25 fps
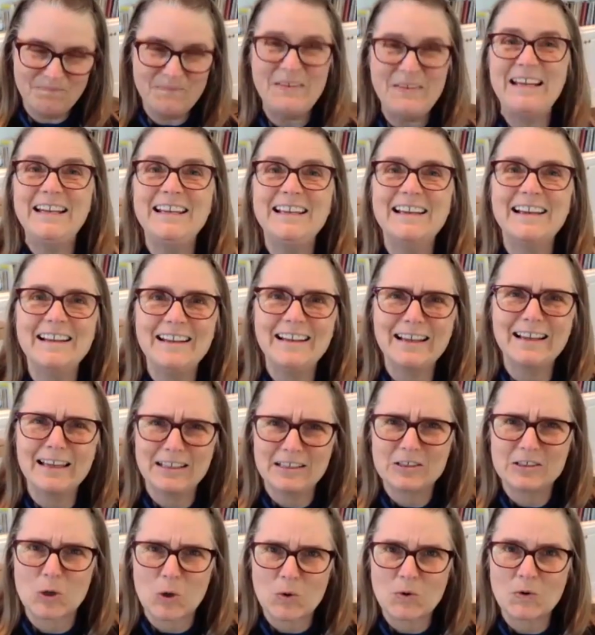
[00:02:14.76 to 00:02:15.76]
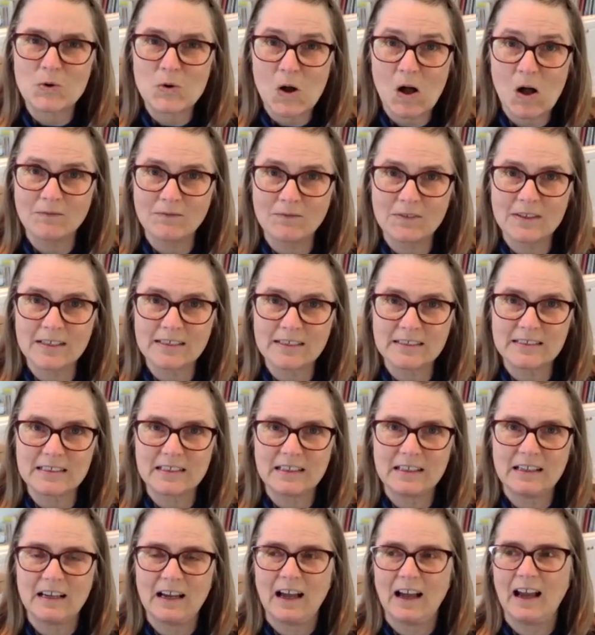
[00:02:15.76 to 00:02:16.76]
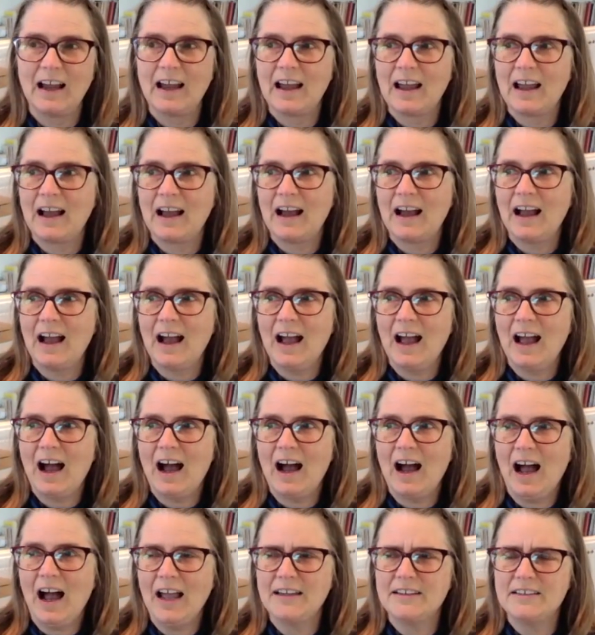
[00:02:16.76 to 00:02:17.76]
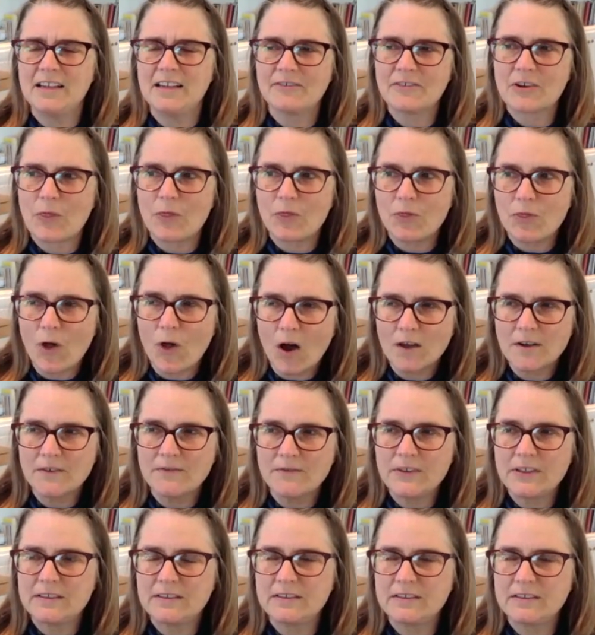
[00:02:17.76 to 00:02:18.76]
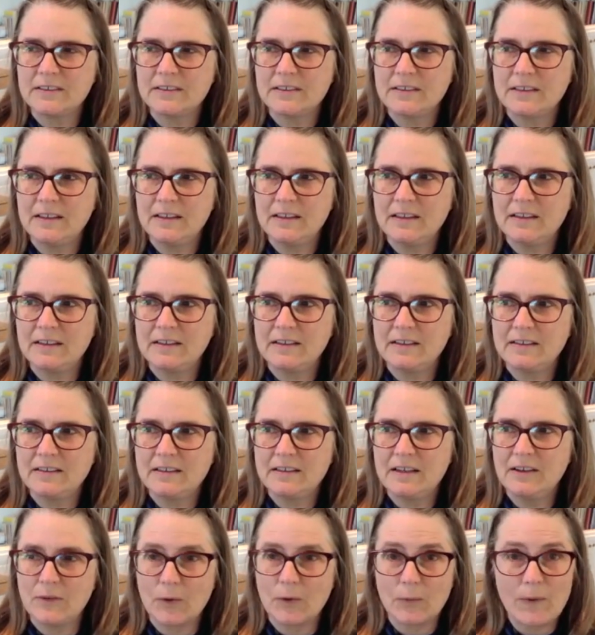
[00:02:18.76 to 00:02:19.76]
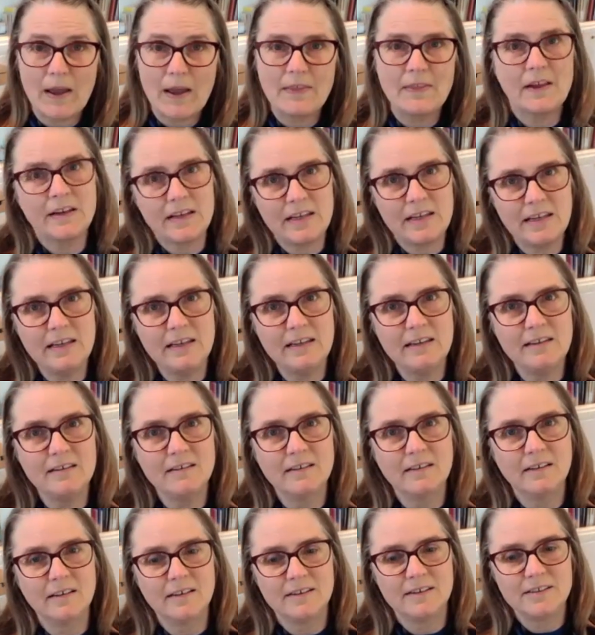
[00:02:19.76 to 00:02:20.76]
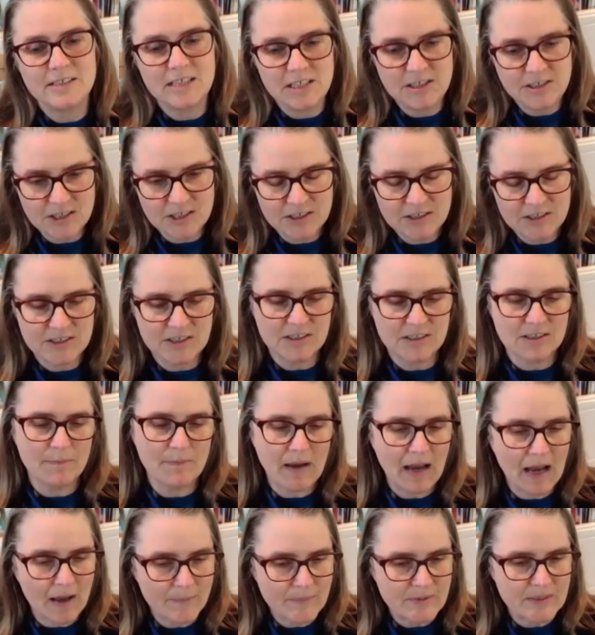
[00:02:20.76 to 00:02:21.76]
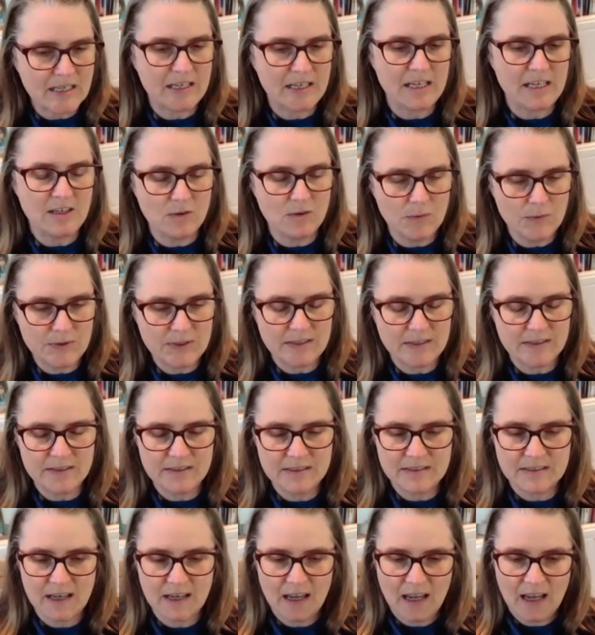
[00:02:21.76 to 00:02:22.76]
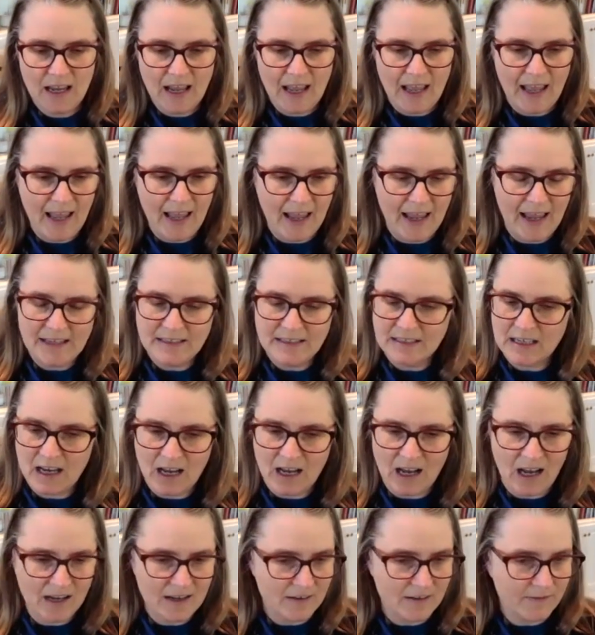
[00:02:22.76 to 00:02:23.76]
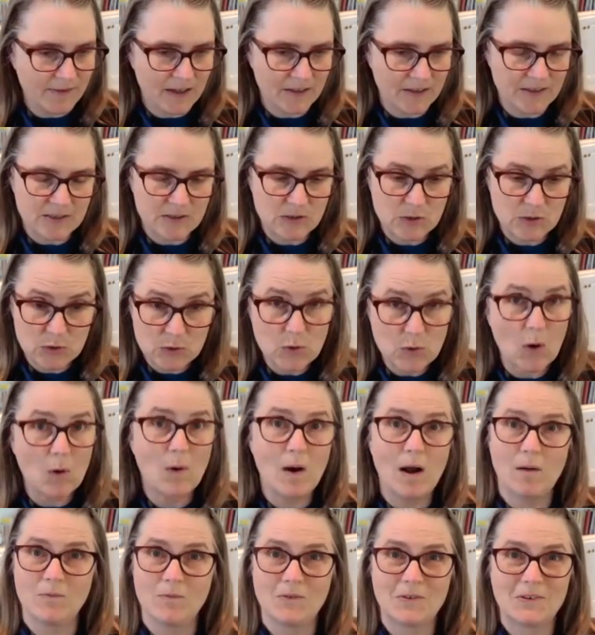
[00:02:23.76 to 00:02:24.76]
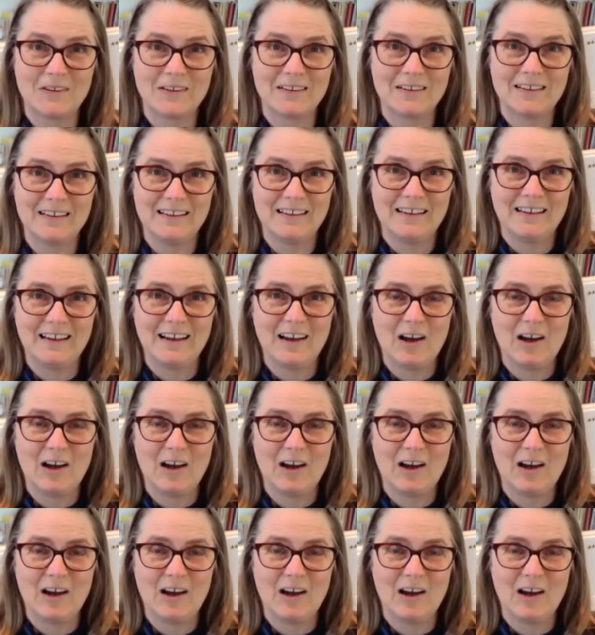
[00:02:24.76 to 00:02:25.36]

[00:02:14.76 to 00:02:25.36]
mediating internal conflict, I had never thought of it in the way that he teaches and the maps that he uses. And I have found it so helpful